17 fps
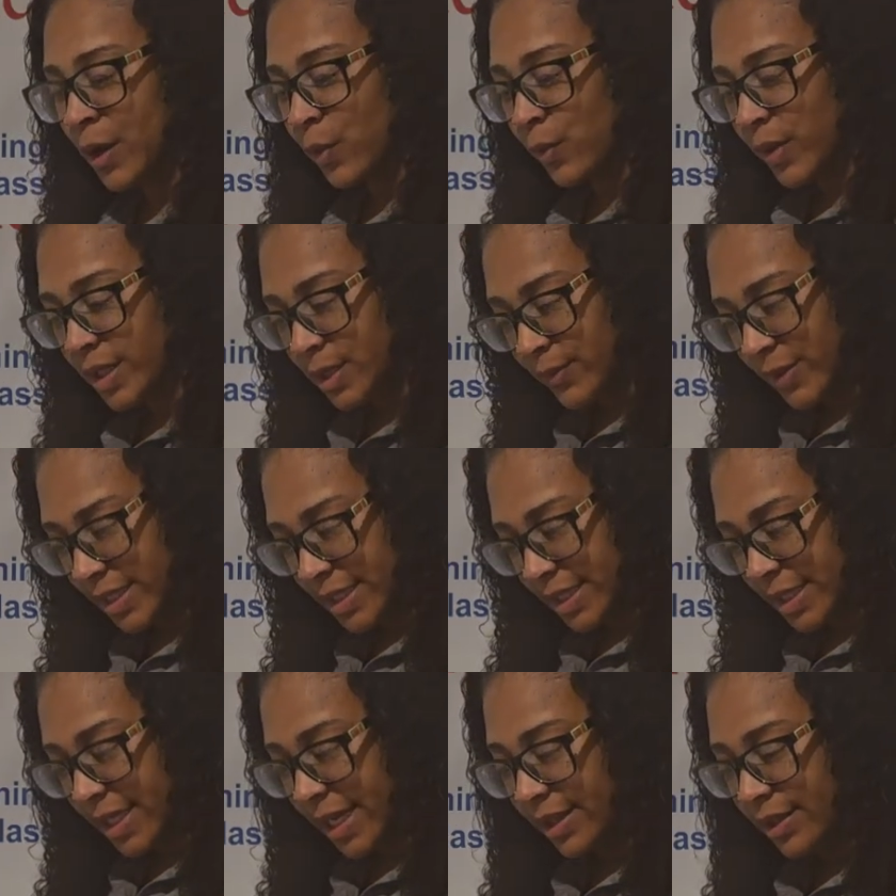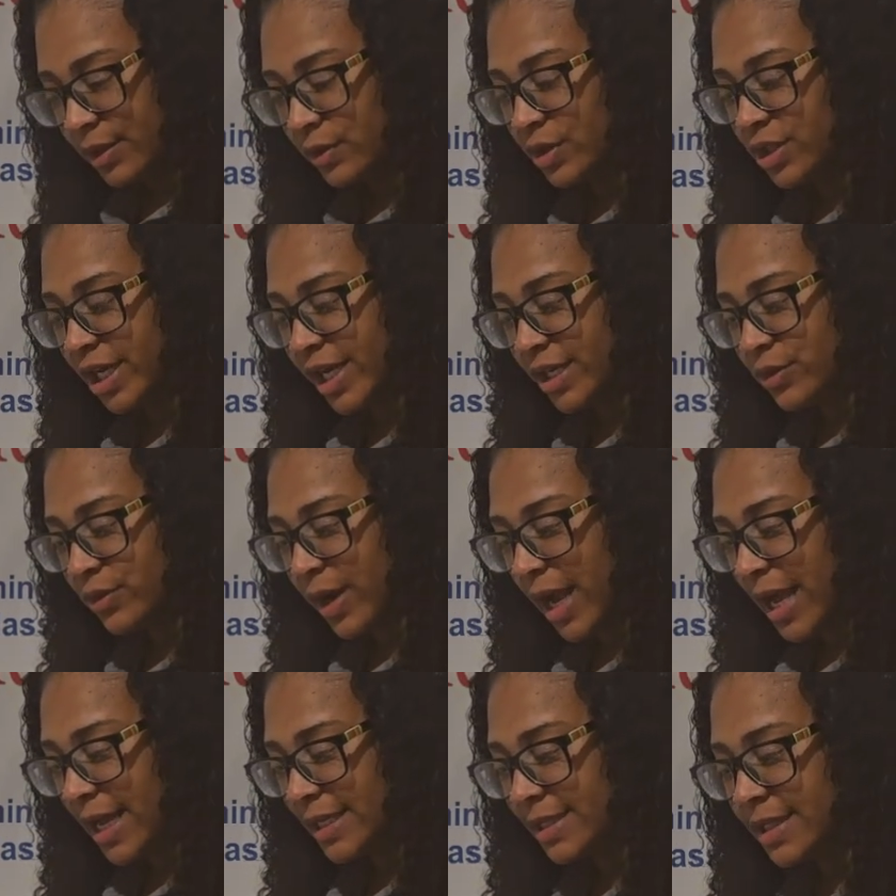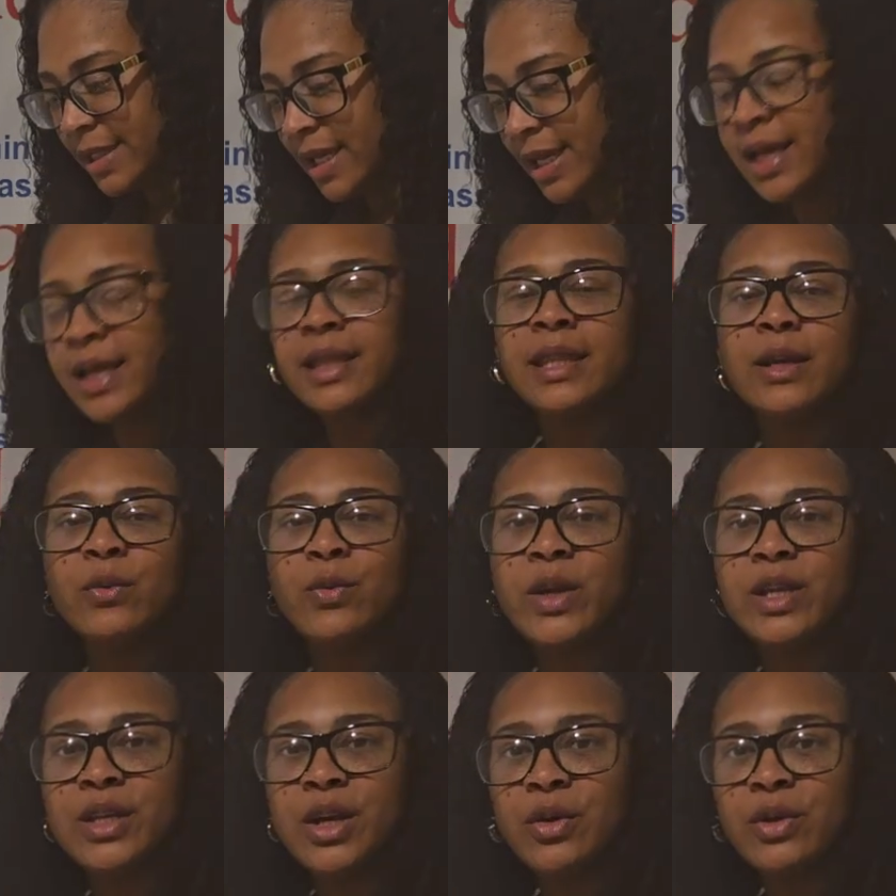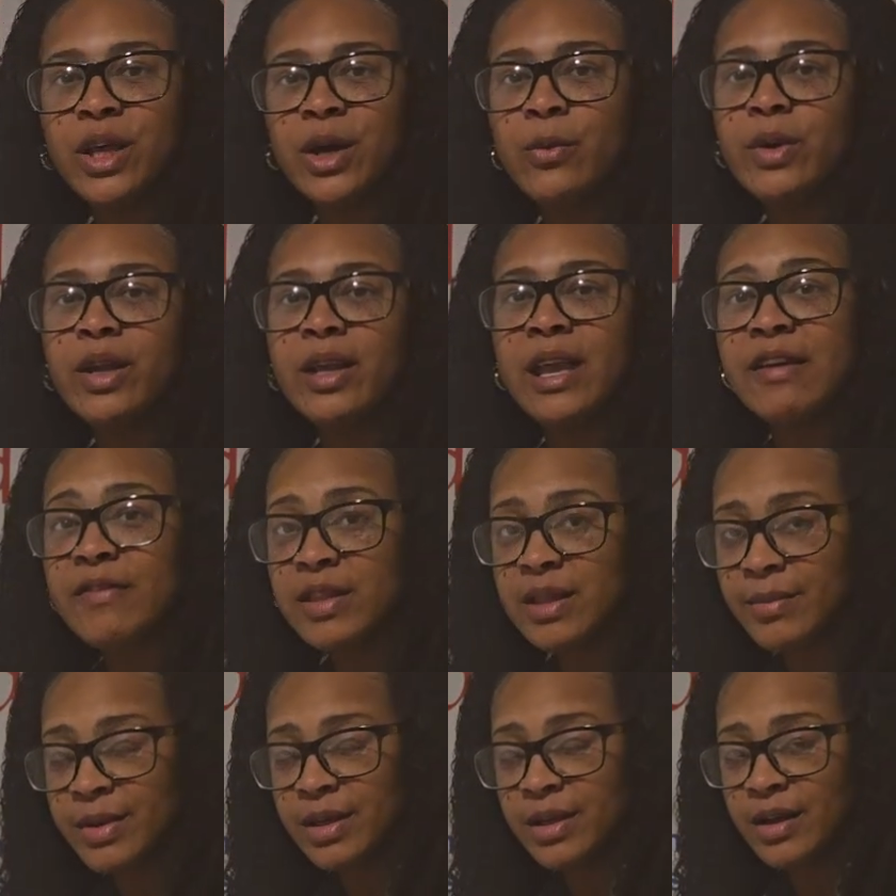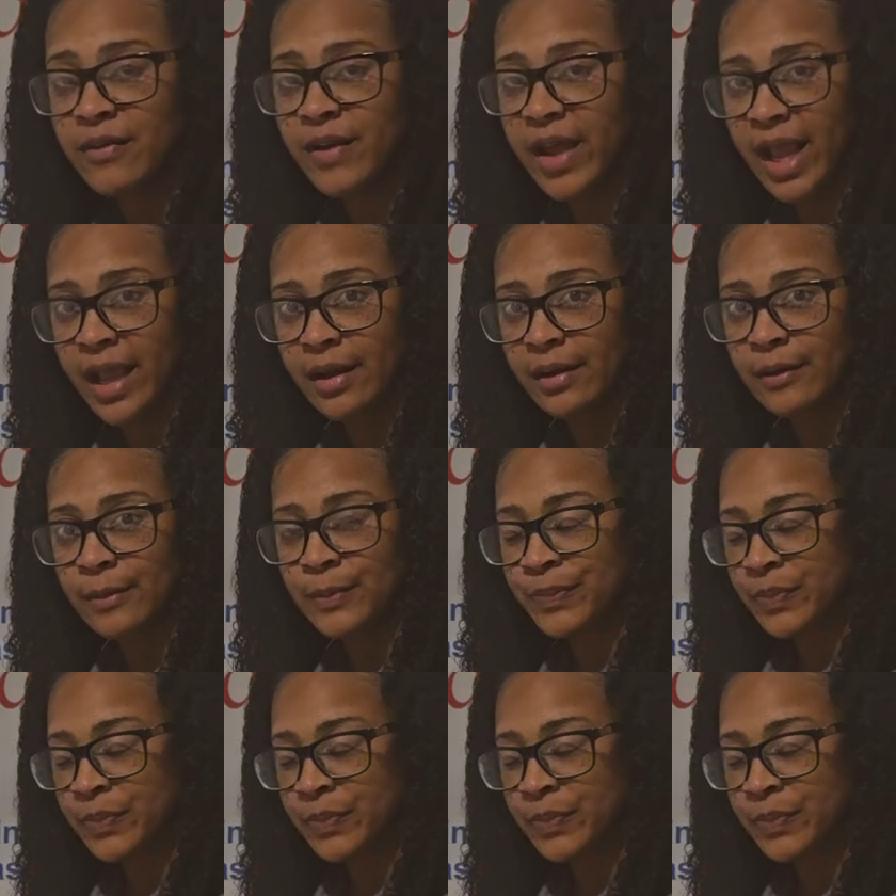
Once we see that little chest rise, then we know that we've given them enough air.